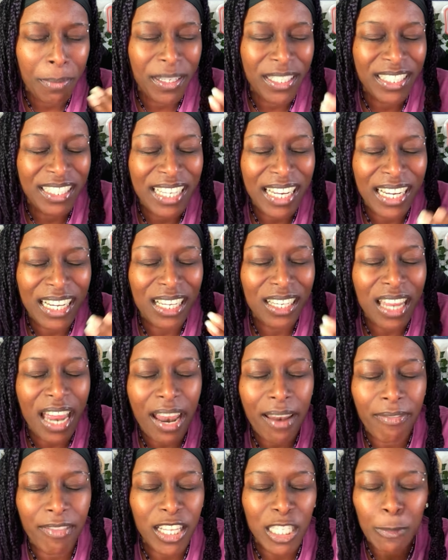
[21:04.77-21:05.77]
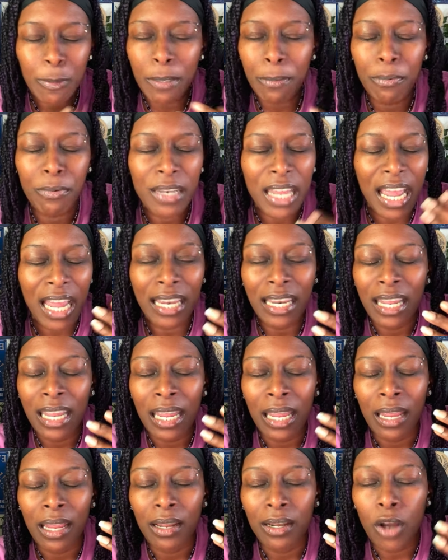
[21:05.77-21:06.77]
be seeing a lot of this people not
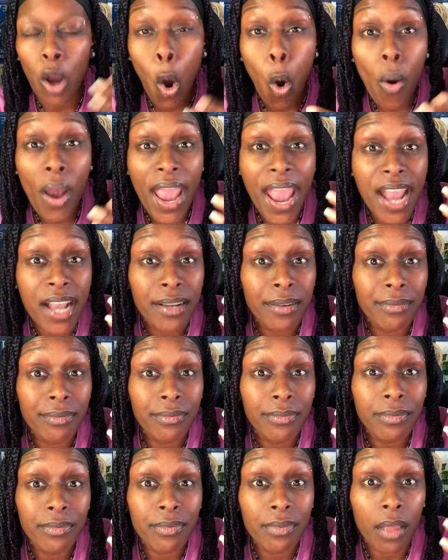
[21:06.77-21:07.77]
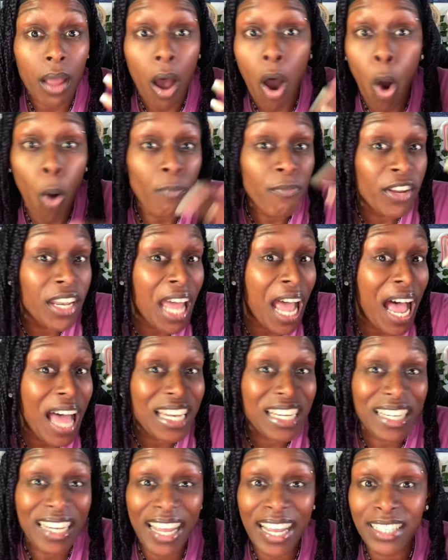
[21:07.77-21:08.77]
going home for the
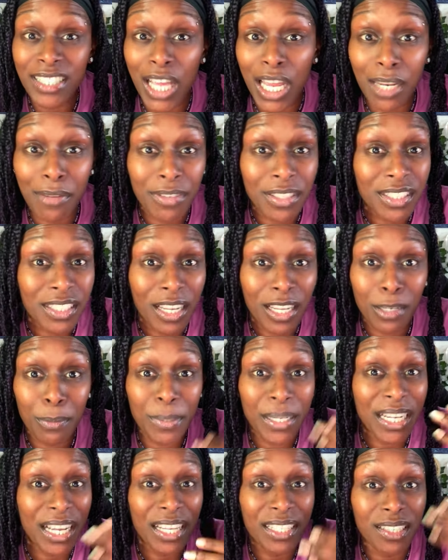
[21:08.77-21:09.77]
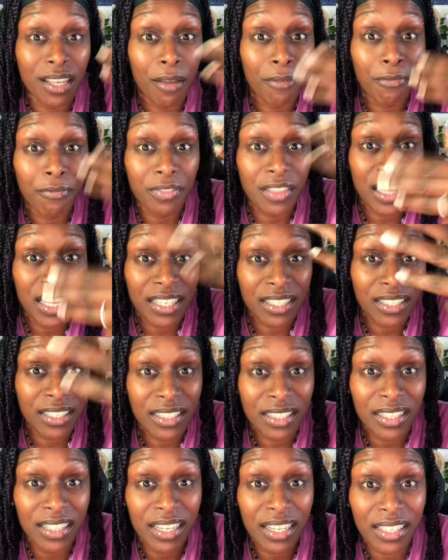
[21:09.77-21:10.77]
holidays all of a sudden because of this
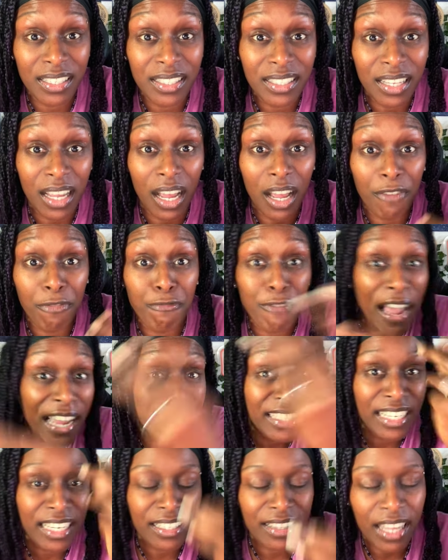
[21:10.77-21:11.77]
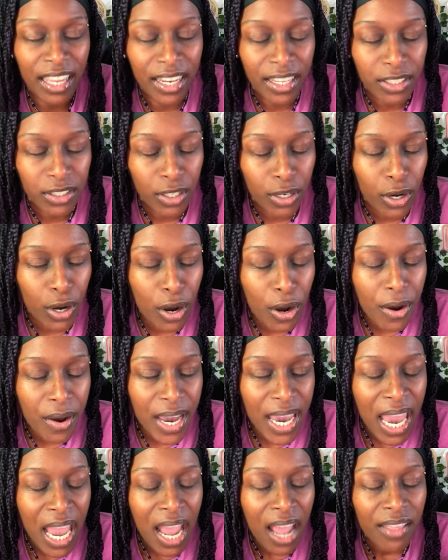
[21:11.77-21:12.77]
this uh, fighting that is
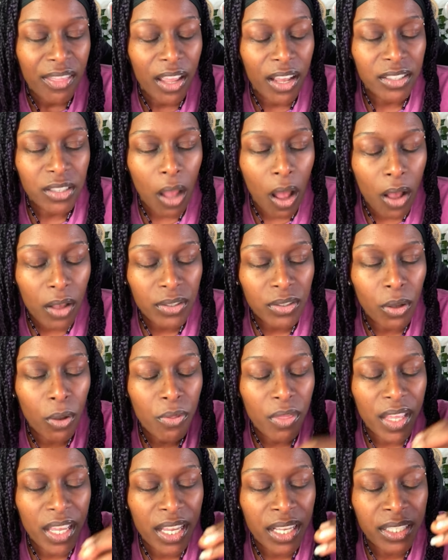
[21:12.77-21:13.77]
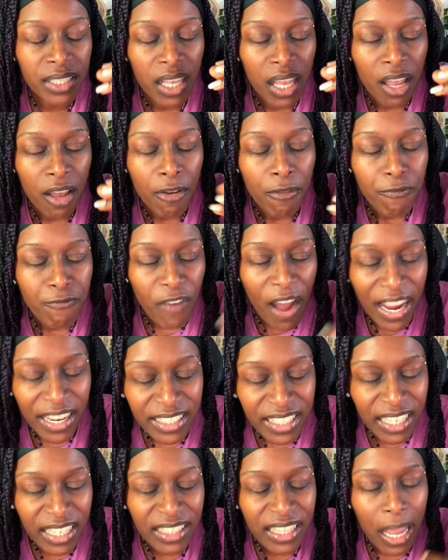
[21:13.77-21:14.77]
occurring. There's also this
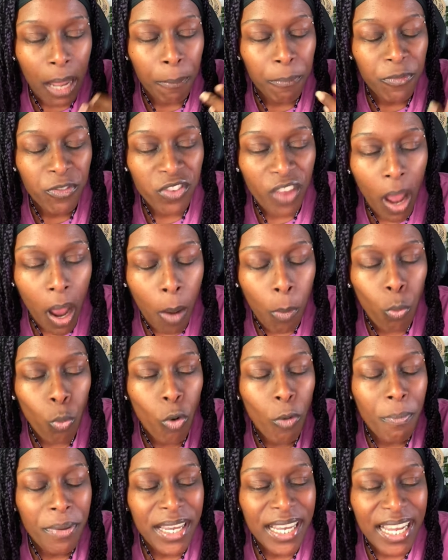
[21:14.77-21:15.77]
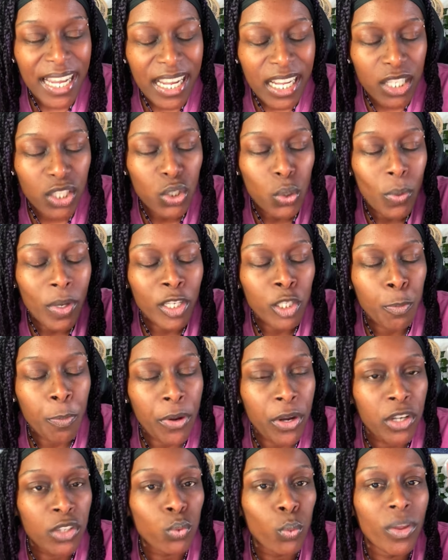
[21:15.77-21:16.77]
fighting that some will begin to
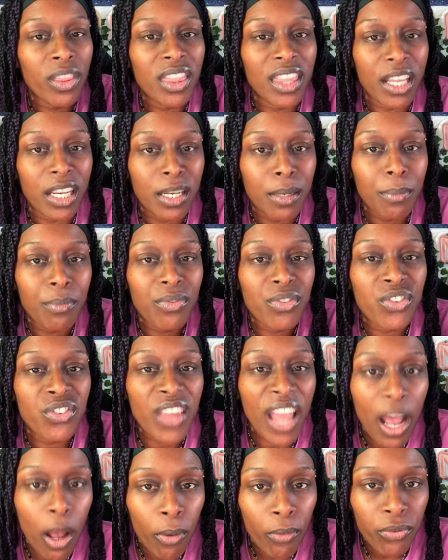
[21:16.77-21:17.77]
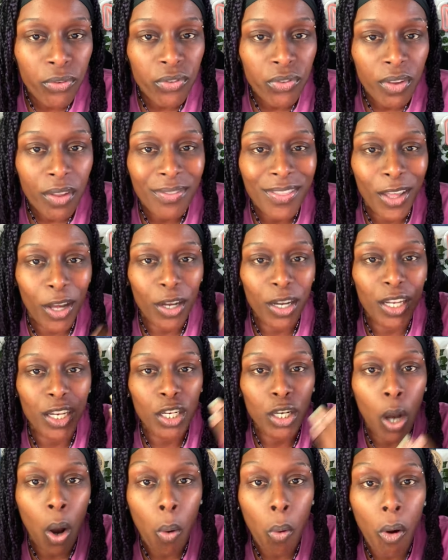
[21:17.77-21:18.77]
experience within themselves. They're gonna
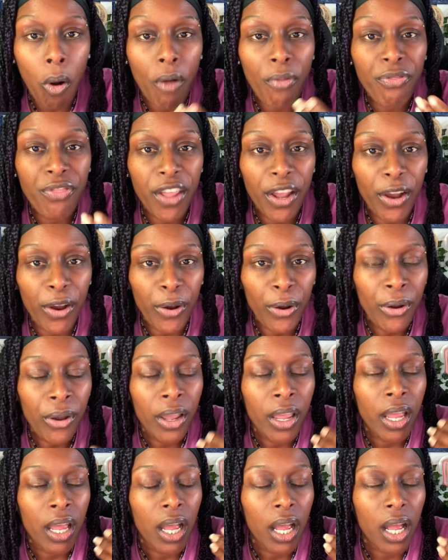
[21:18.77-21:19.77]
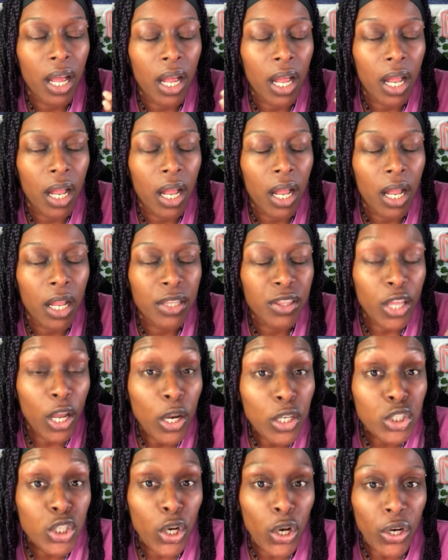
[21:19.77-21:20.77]
go on their uh,
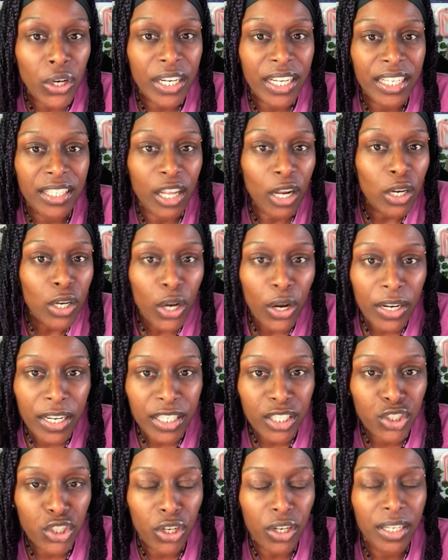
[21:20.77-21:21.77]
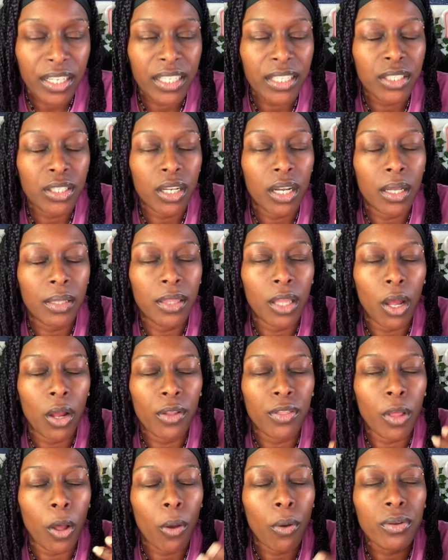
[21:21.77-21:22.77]
their journey, their learning journey. The,
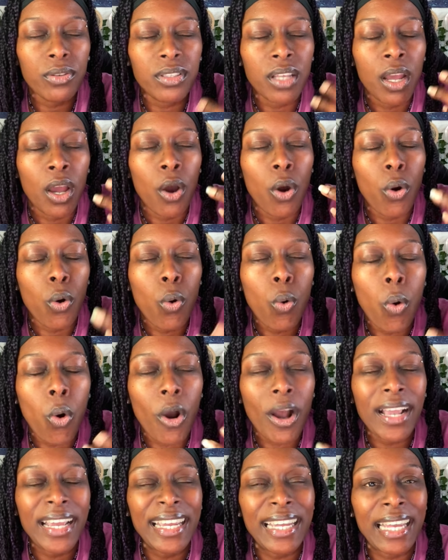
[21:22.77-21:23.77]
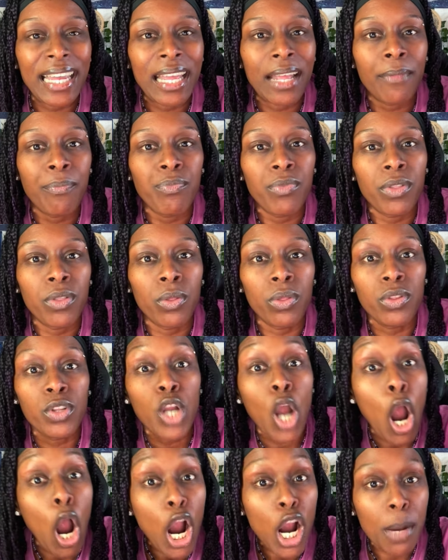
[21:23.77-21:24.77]
those who are in
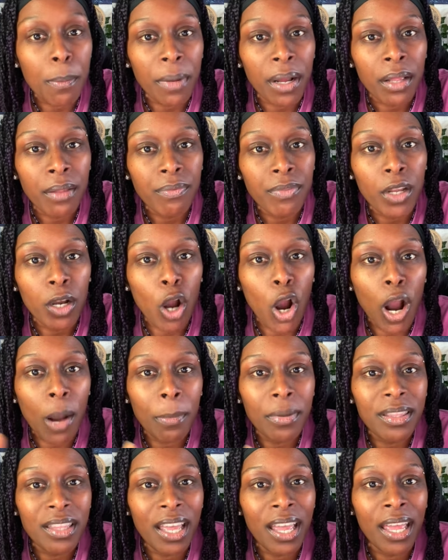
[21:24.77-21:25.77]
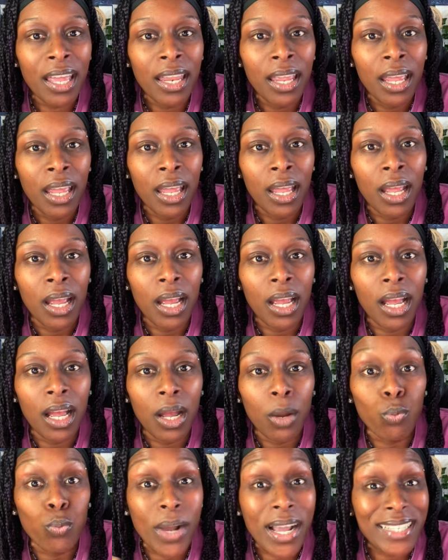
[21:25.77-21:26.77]
karma, the karma that
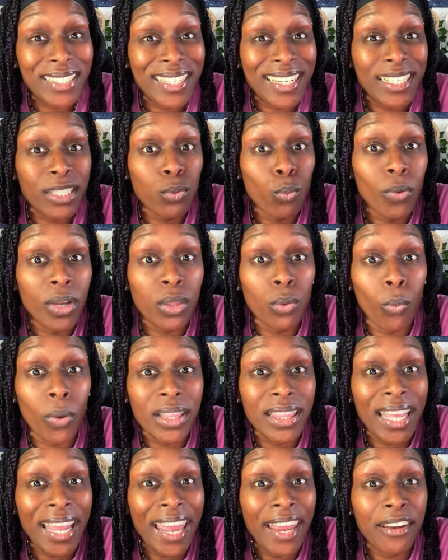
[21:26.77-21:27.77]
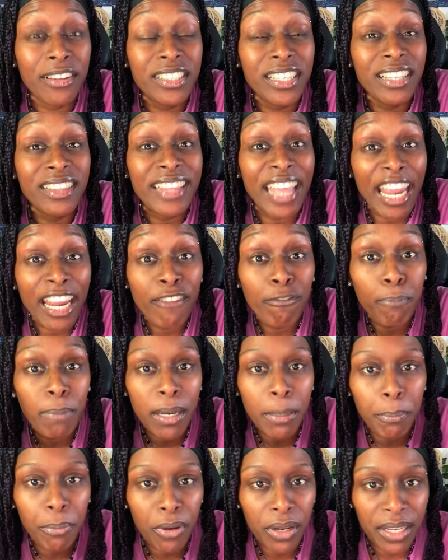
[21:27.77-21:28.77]
uh, resonates with what the energy they've
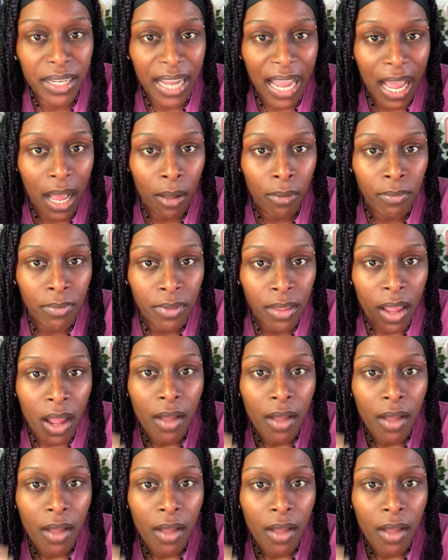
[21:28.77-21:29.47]
been putting out.